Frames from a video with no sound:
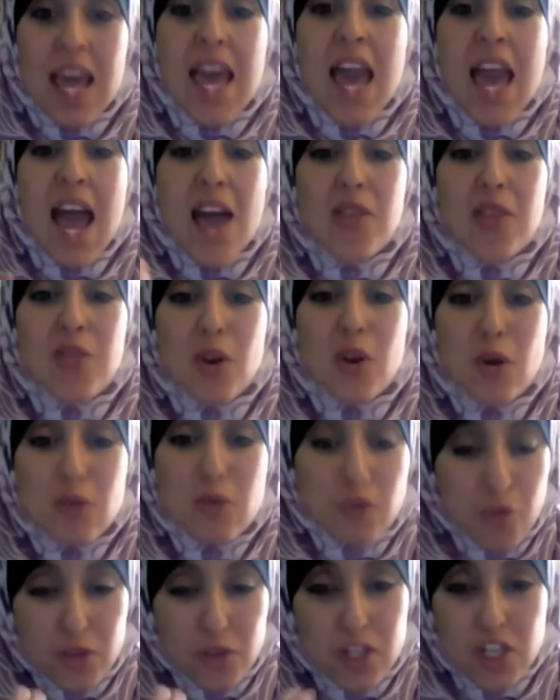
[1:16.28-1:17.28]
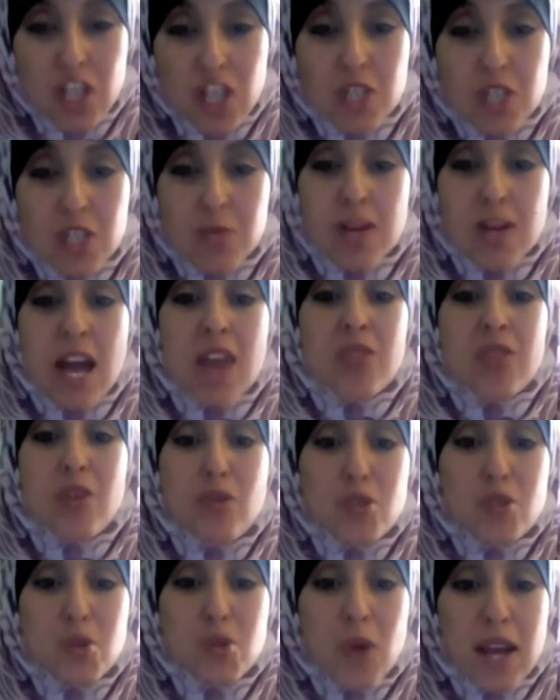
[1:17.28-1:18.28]
and
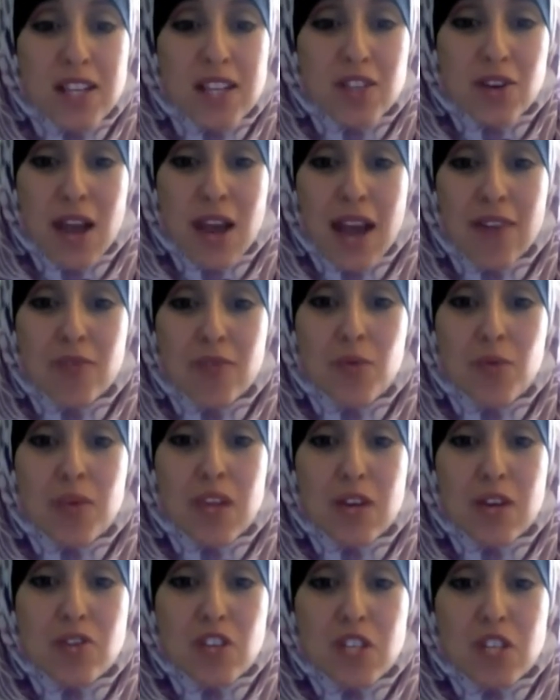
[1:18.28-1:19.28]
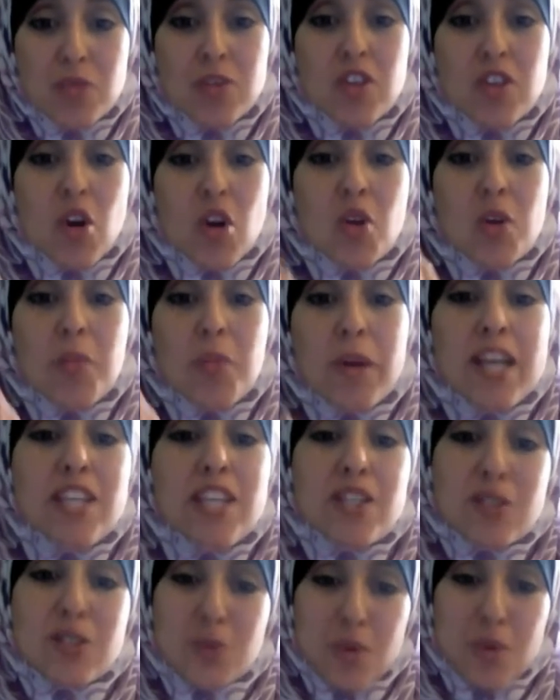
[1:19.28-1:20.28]
those who enter heaven without judgment are the
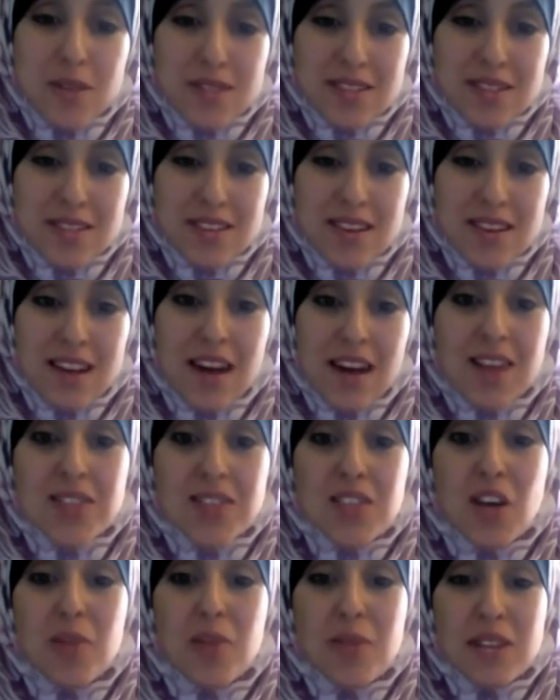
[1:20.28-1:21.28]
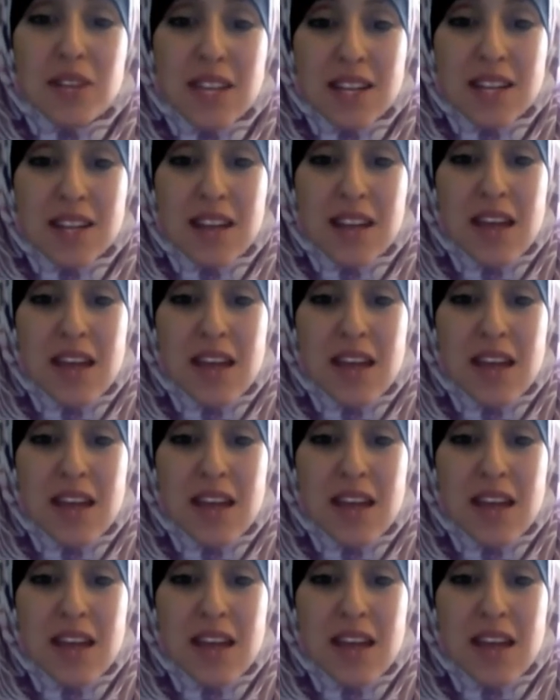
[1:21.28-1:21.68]
patient ones. As-Sabirin.